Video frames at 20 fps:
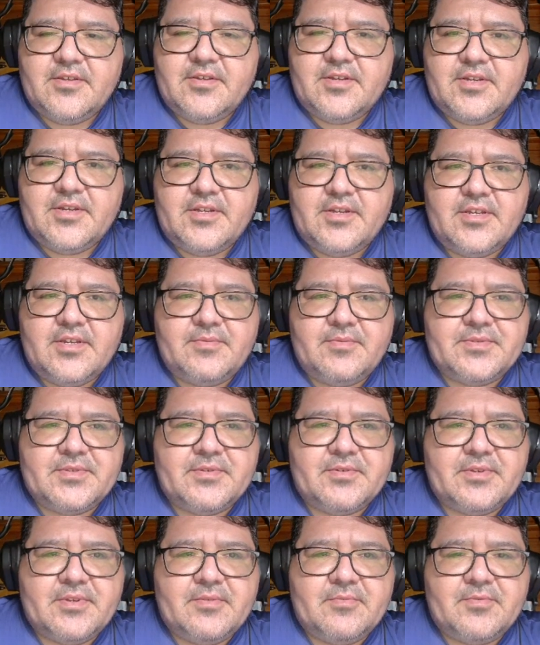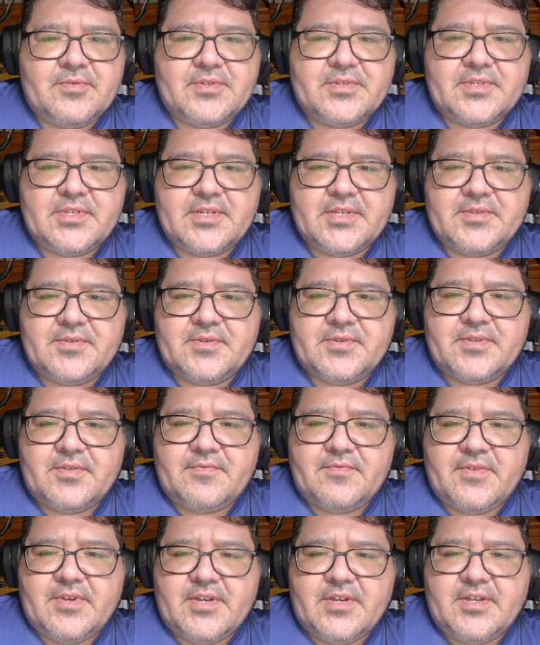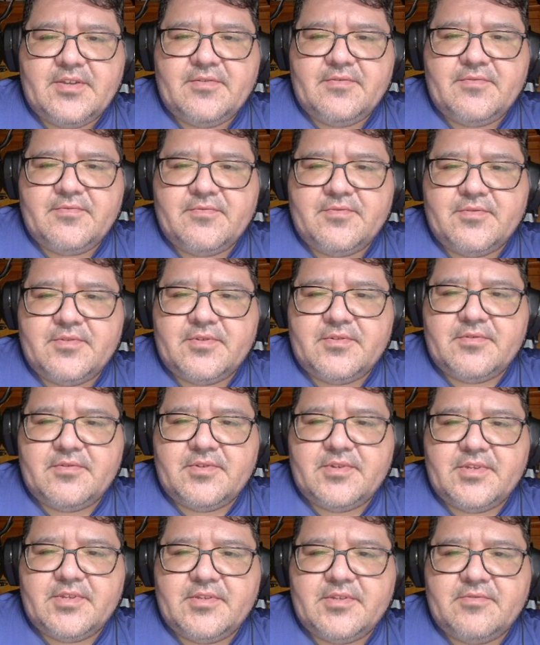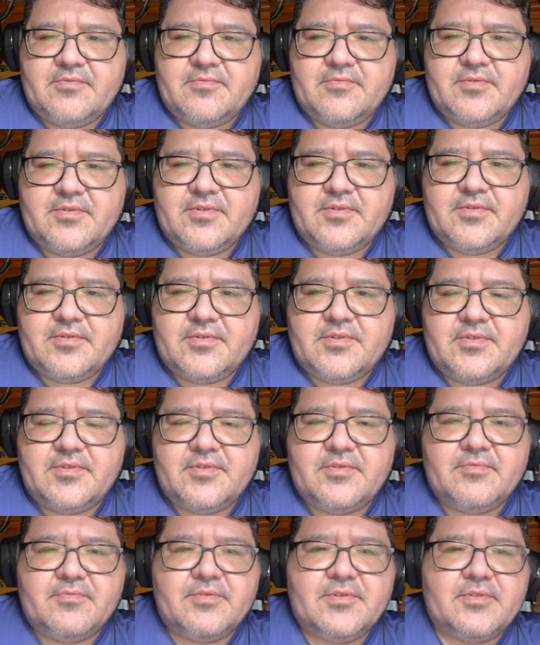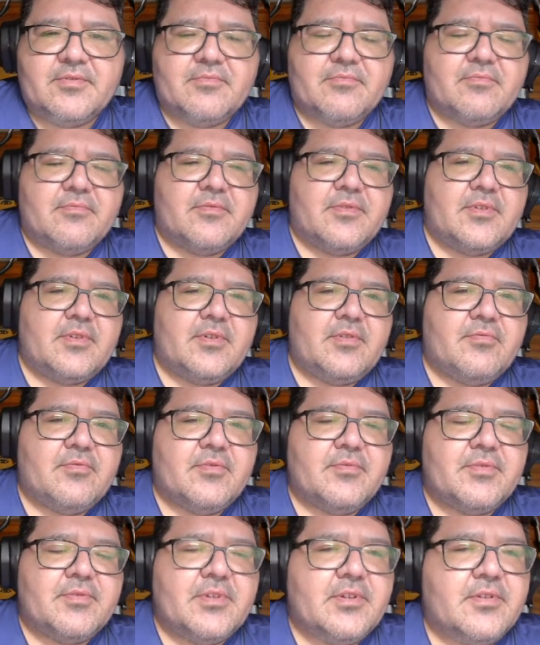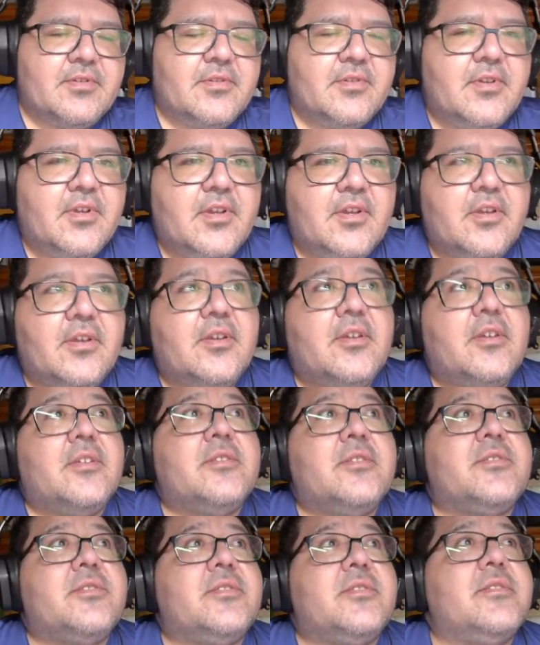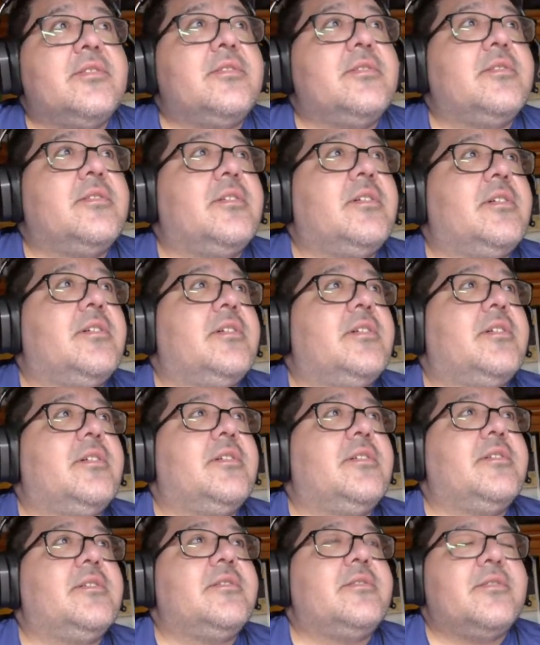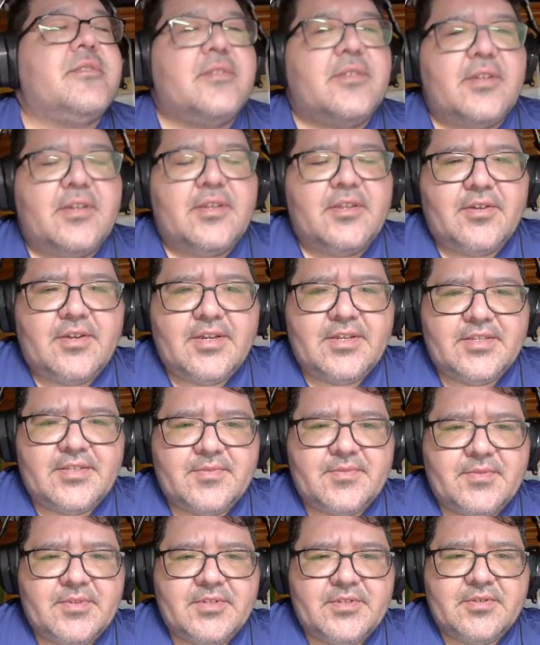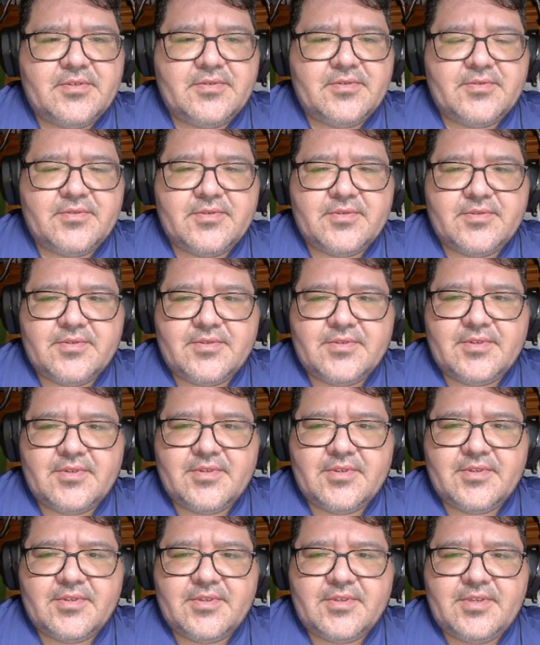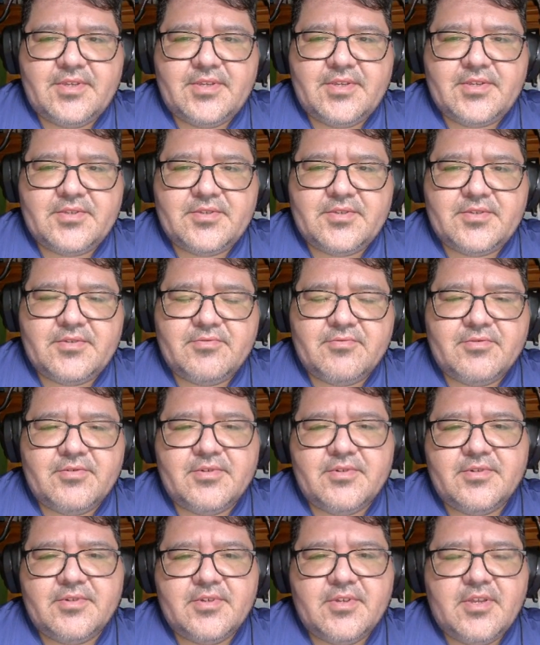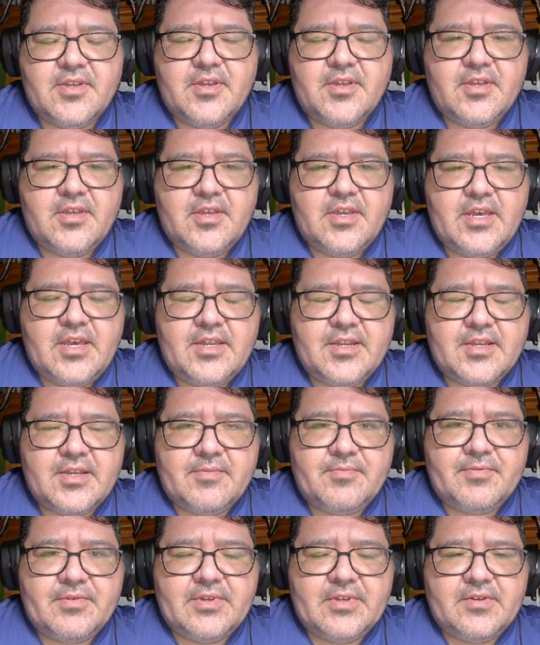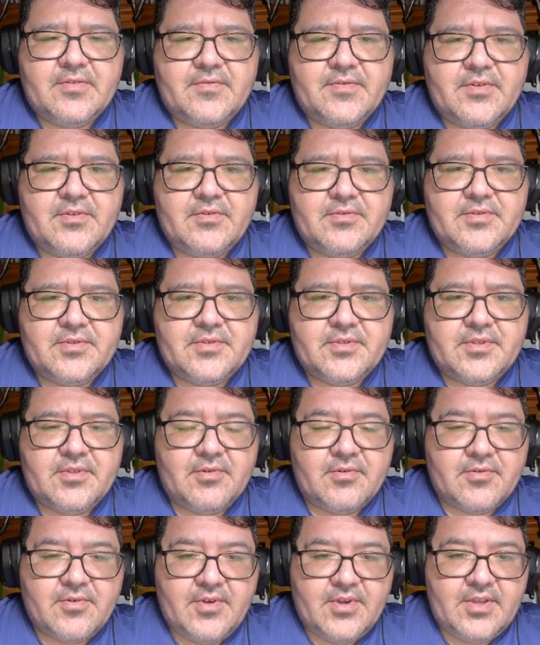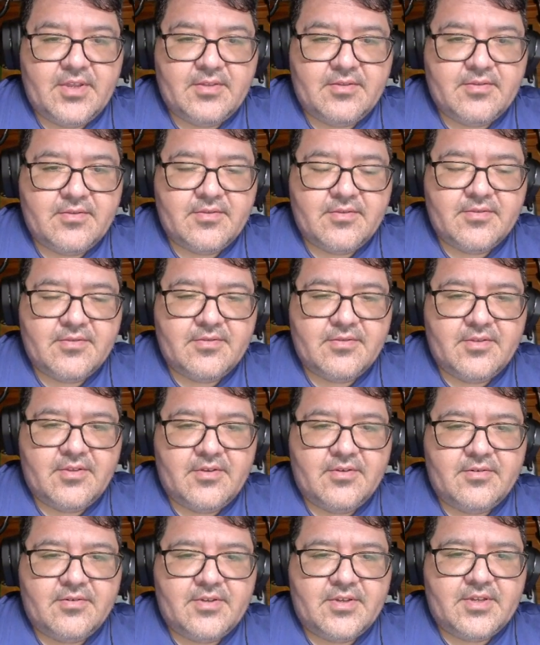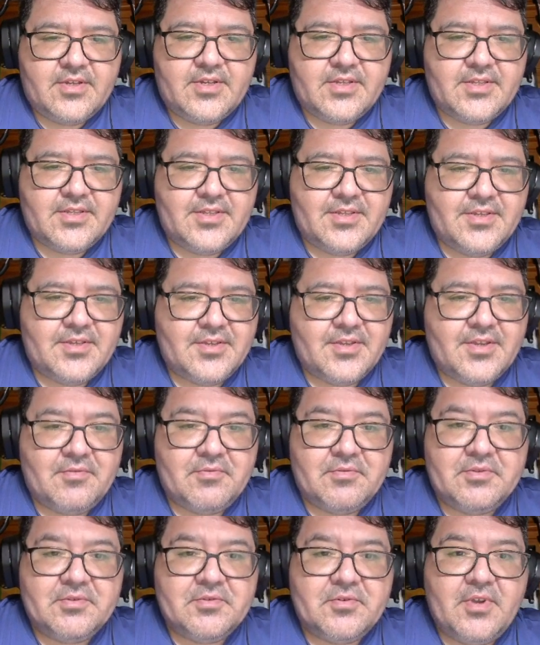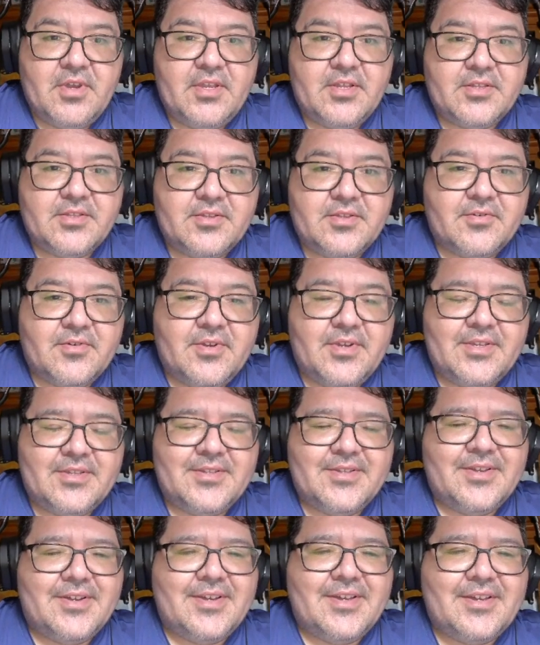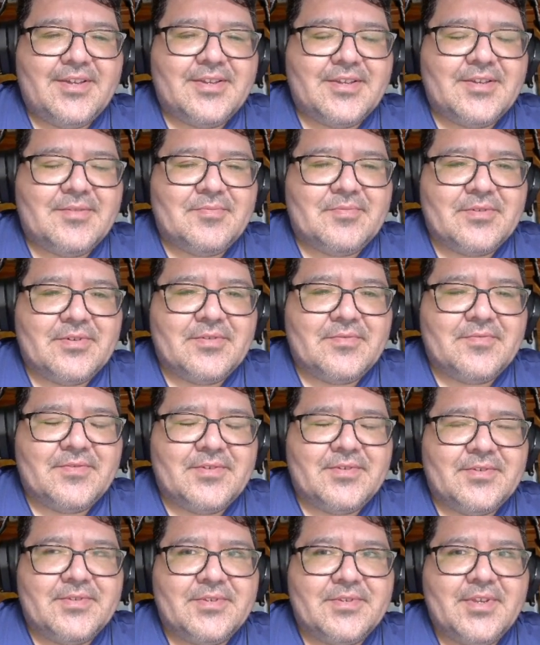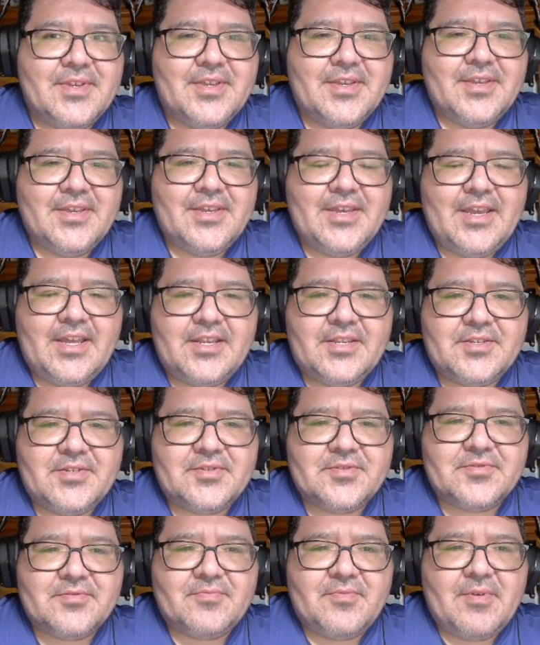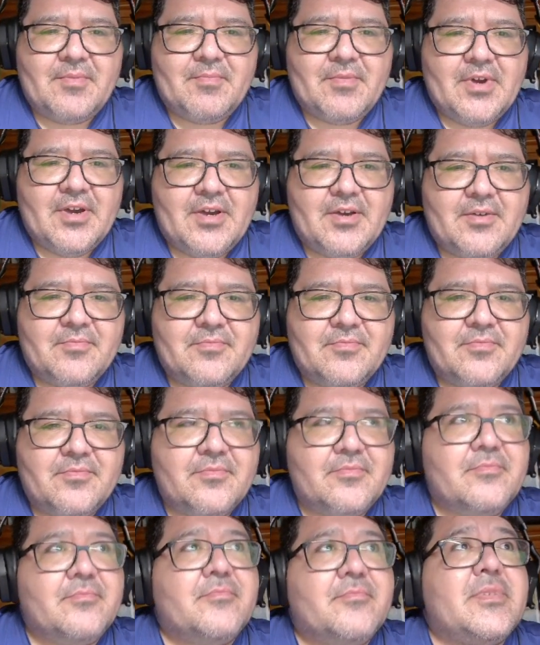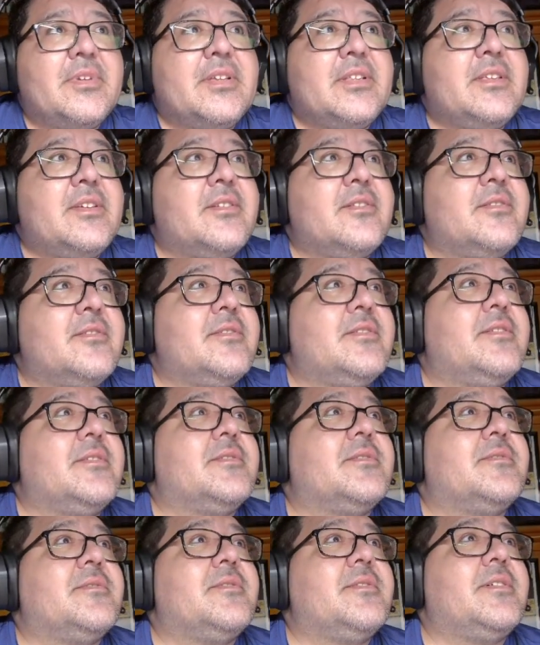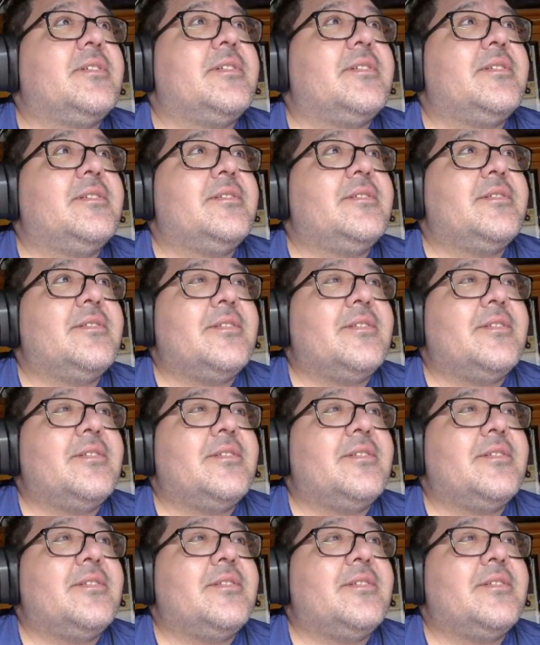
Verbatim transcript: Uh, episode number 655. We're doing it. We're we're no, we're here chilling. Uh, I know I had some issues. Yes, well, had a couple interviews. They're great. No, uh, uh everything's great. They're great. No, I had a couple interviews. I had issues with my mom being here yesterday.